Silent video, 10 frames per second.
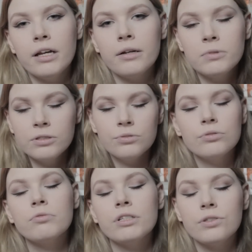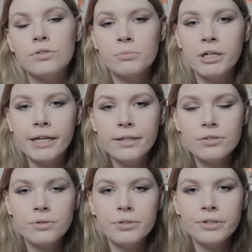I will do swatches on my hand
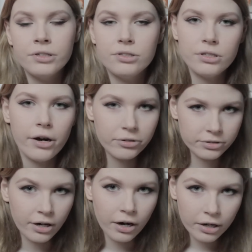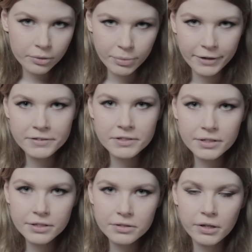so you can see how dark
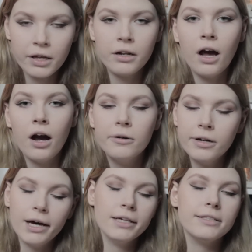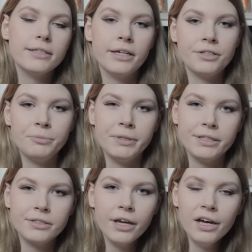Pansy is and how light Cashmere
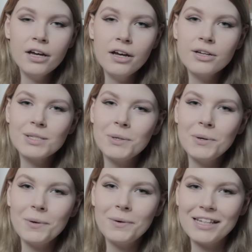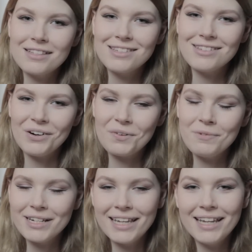is. So let's start
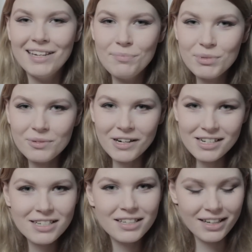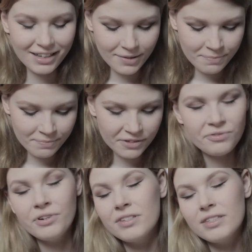with a lip swatch. The
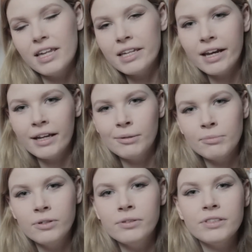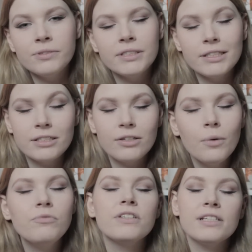first that I am going to do is
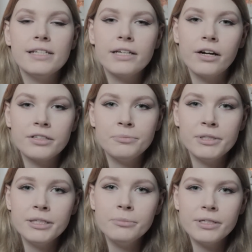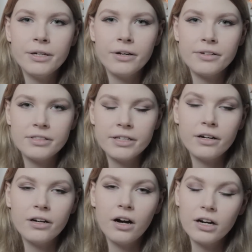obviously Cashmere, because they
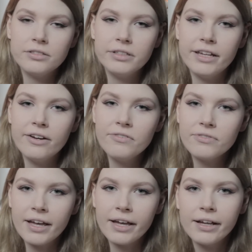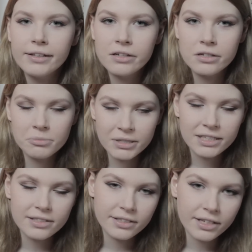are hard to get off and Cashmere
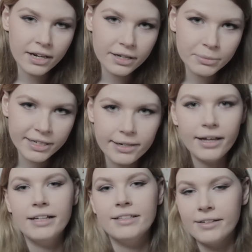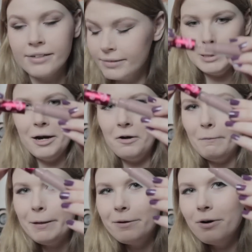is a little bit lighter. There
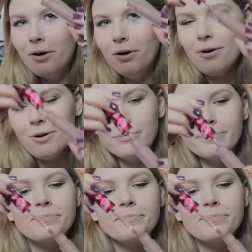we go.